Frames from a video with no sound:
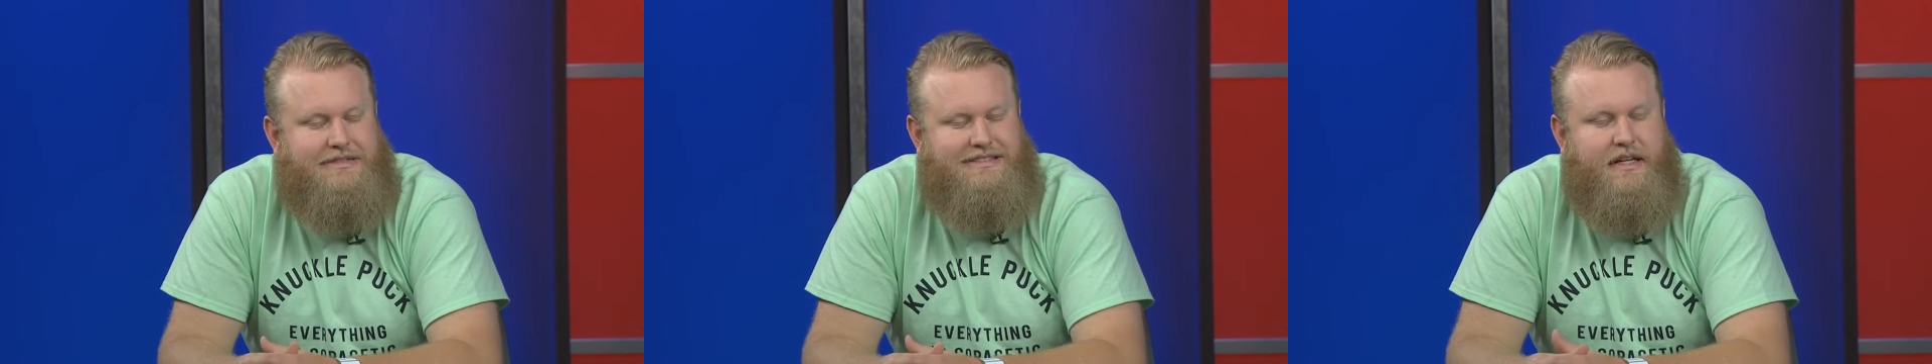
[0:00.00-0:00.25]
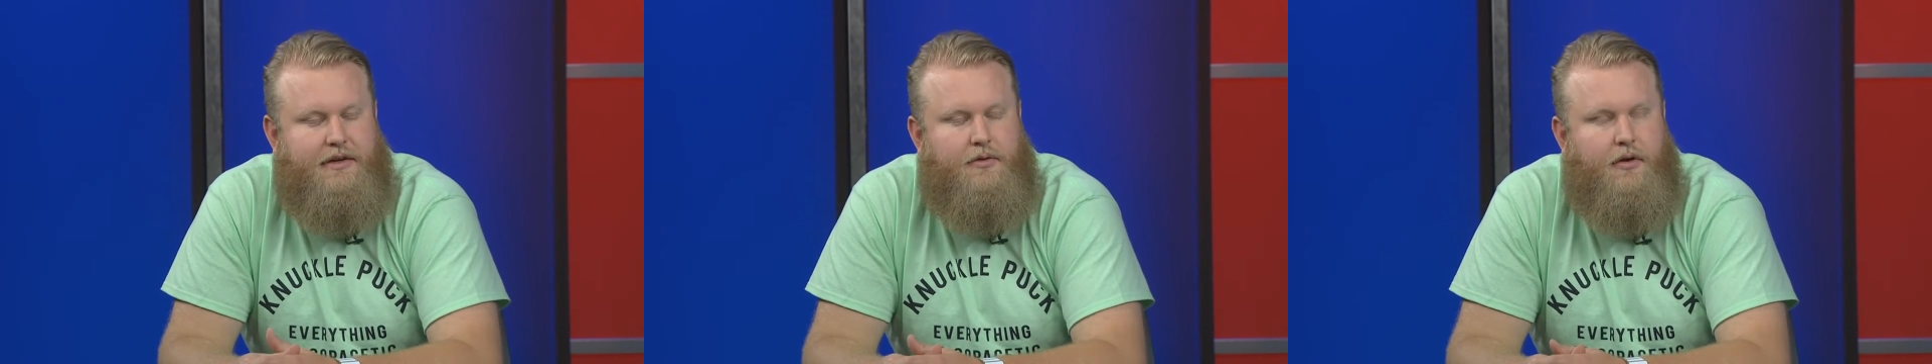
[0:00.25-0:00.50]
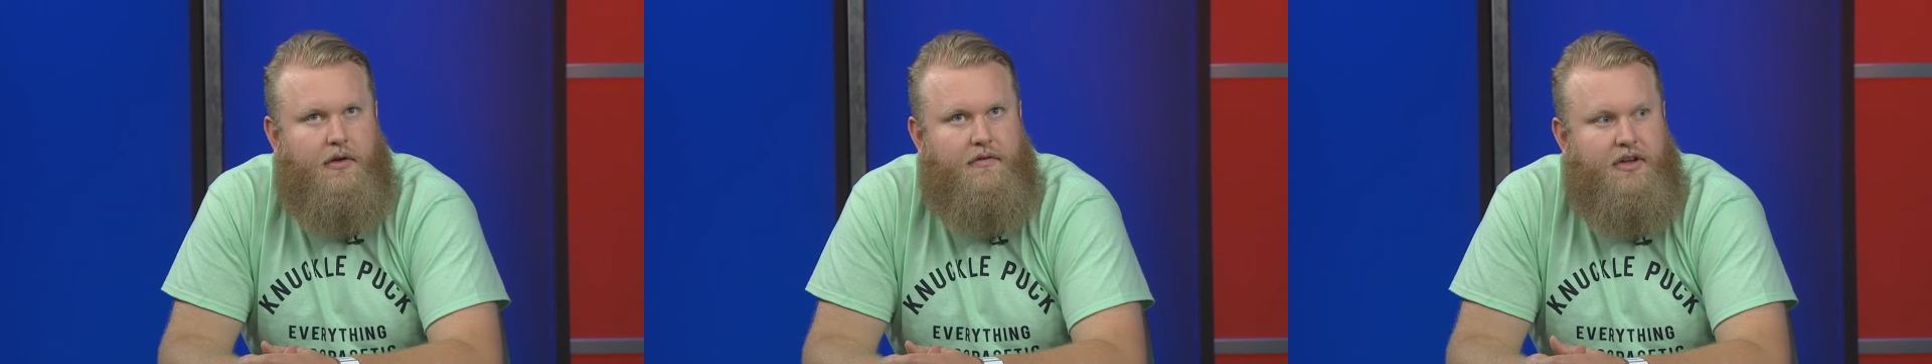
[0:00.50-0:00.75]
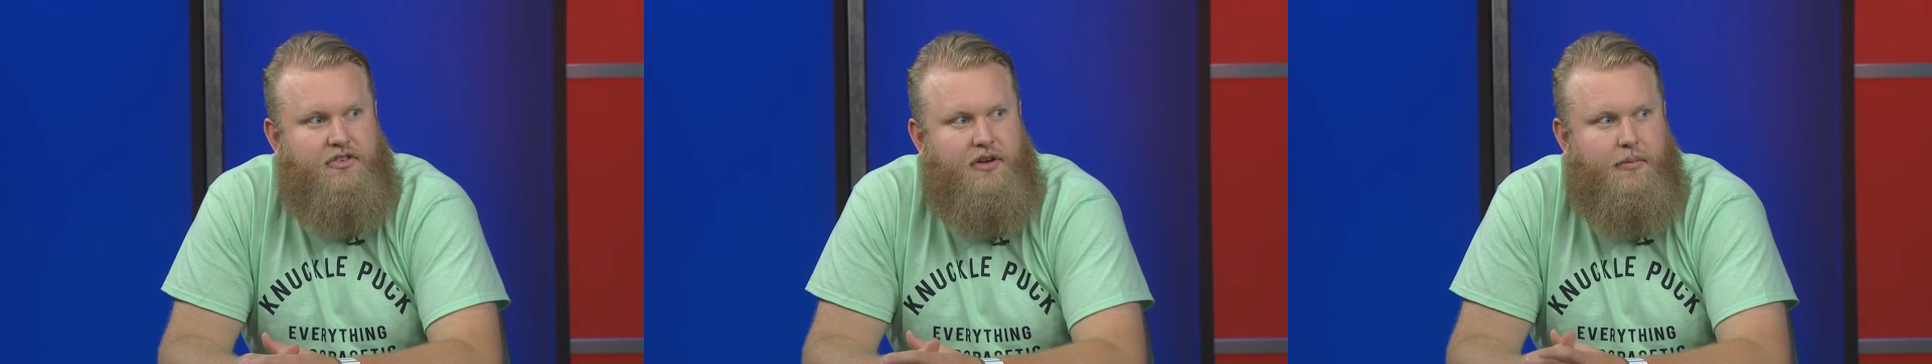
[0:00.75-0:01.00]
Nick
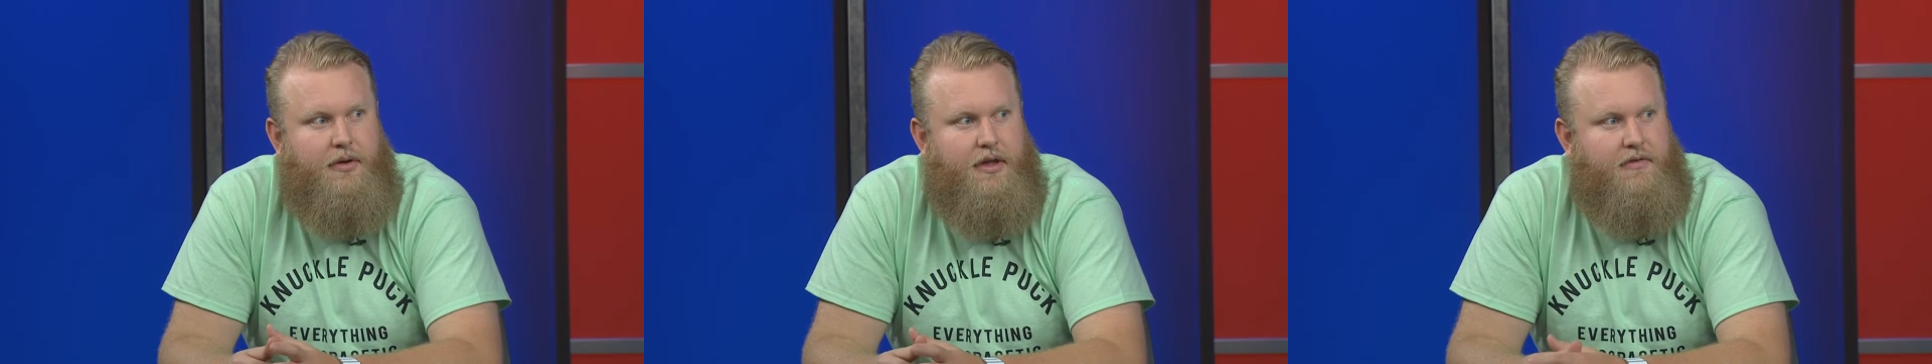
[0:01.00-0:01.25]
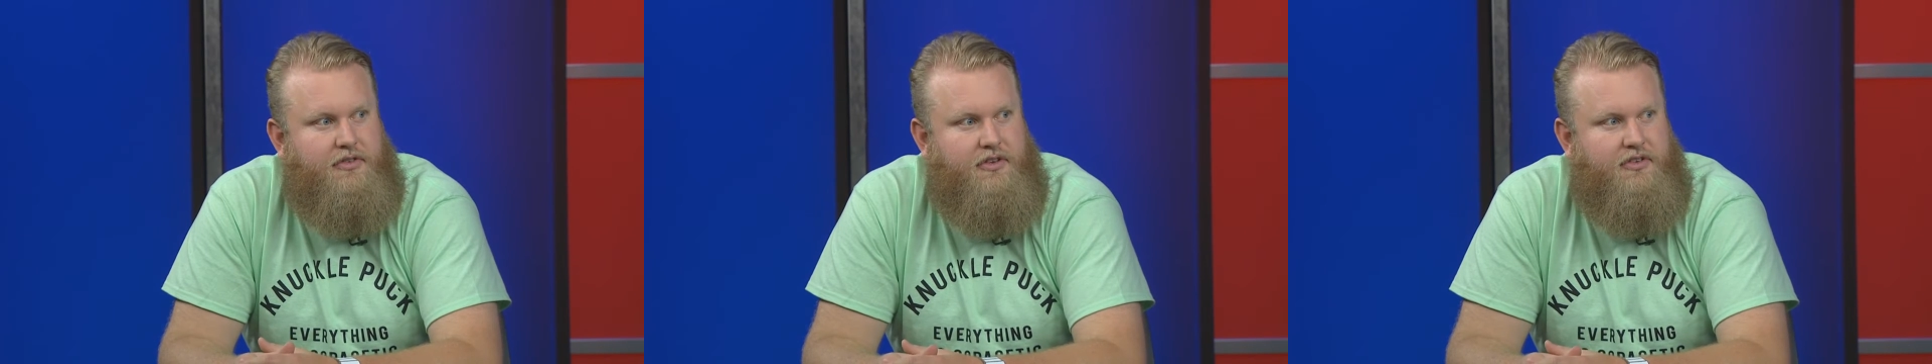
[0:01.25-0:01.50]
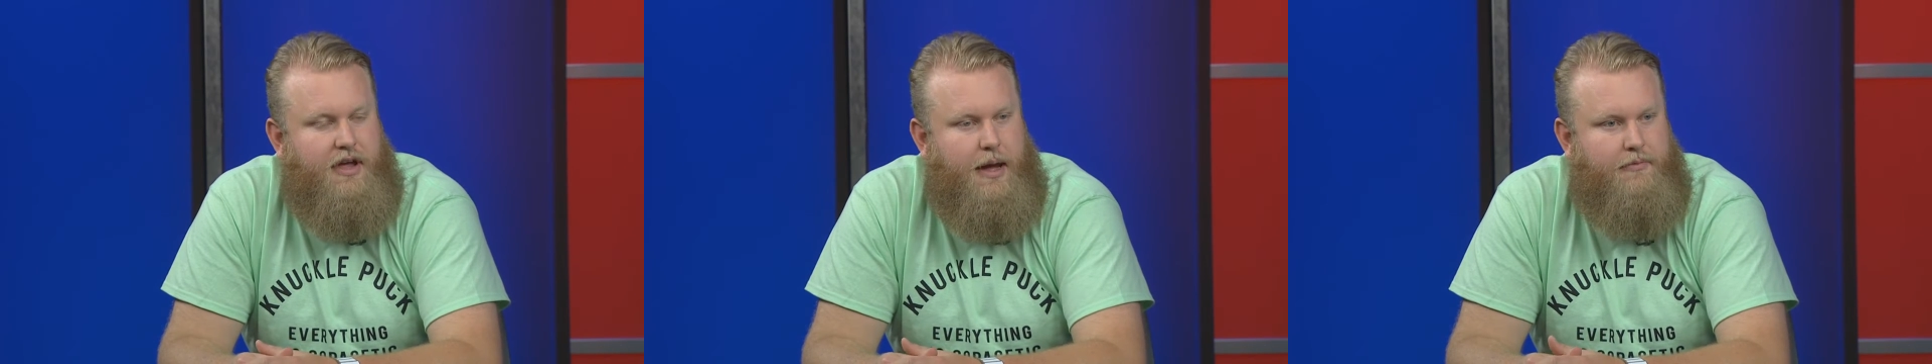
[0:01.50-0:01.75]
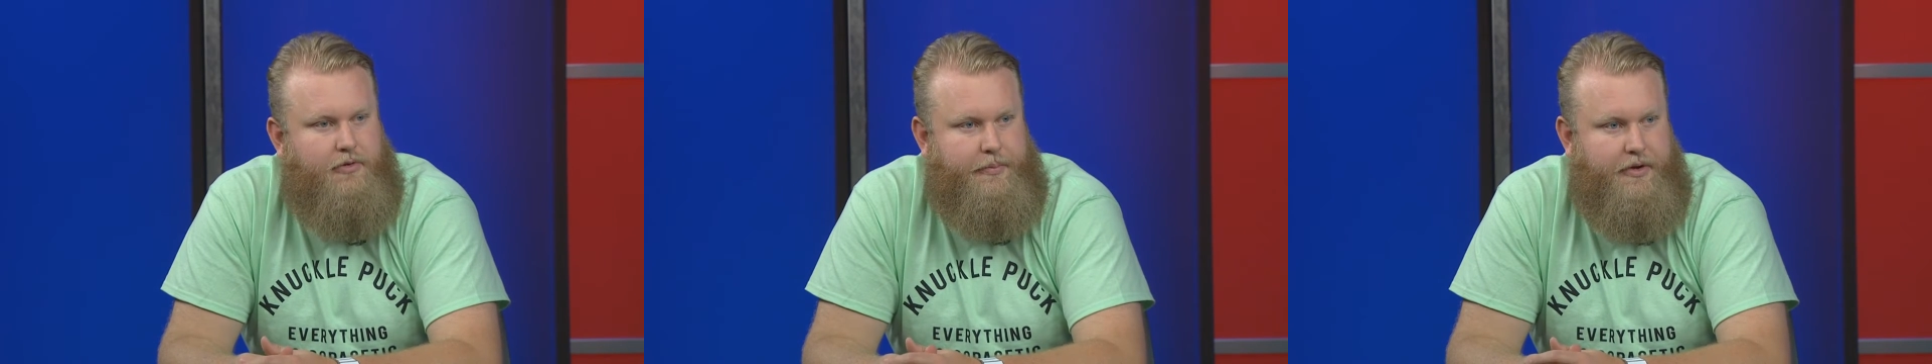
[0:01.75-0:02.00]
Rolovich, I believe is his
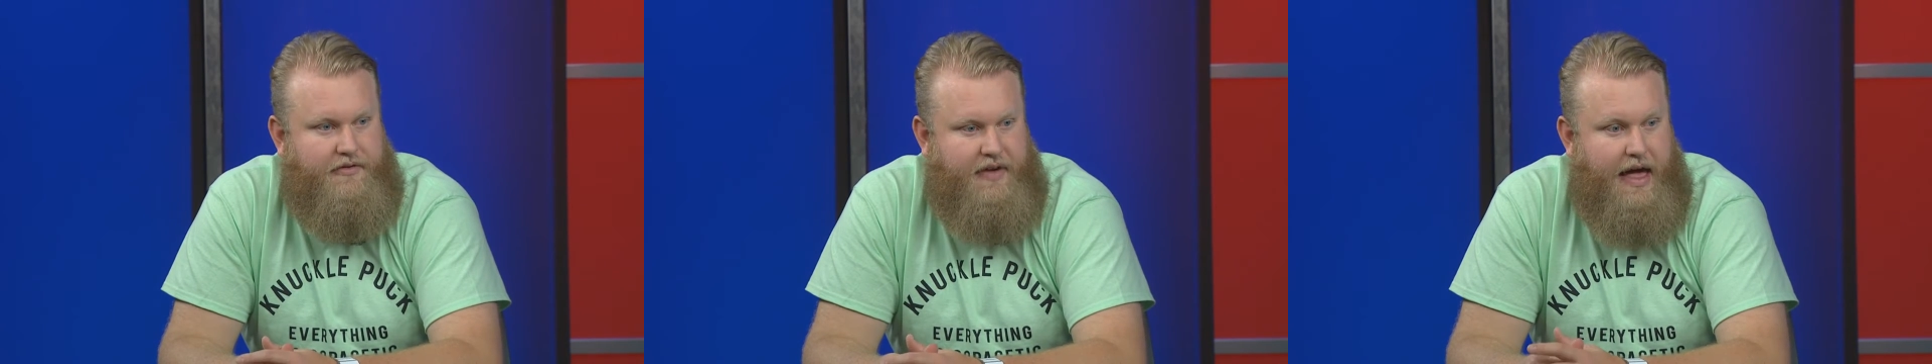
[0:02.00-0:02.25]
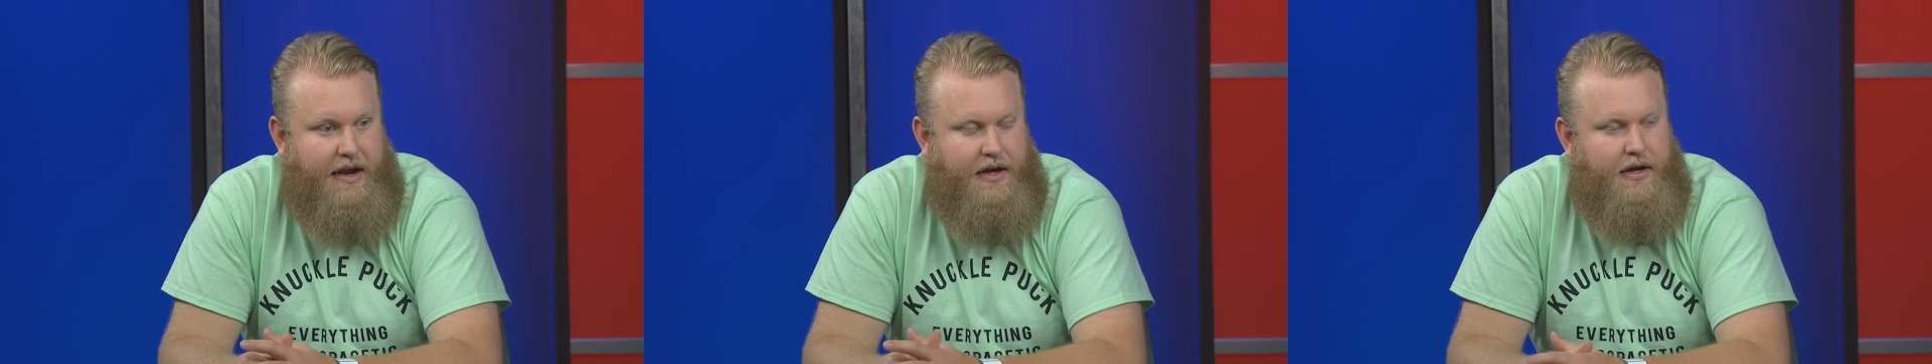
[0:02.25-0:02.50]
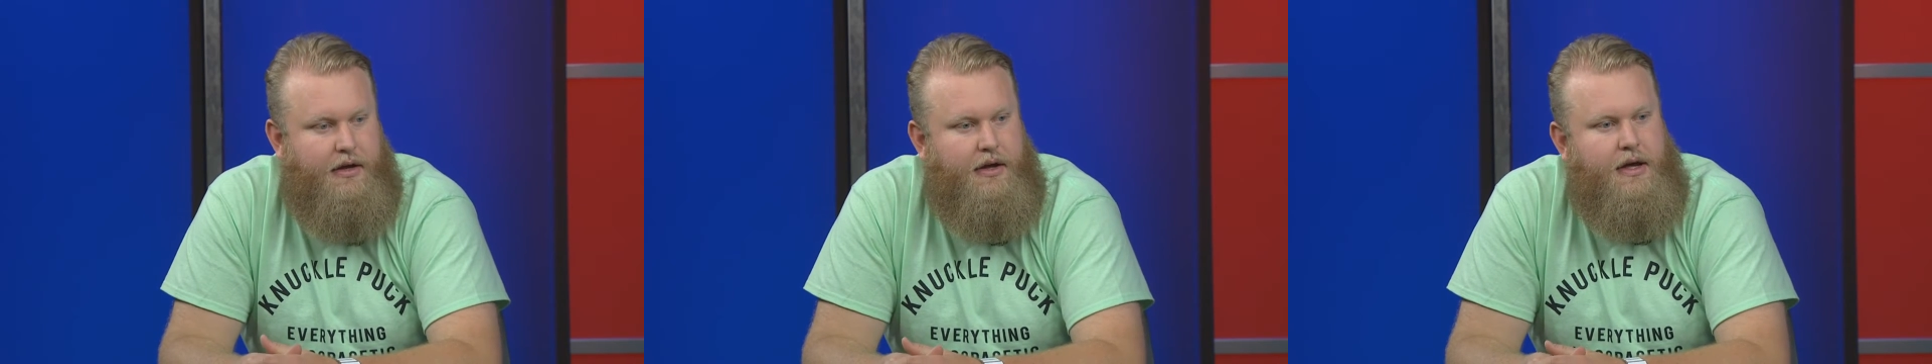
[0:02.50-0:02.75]
name, from Nevada.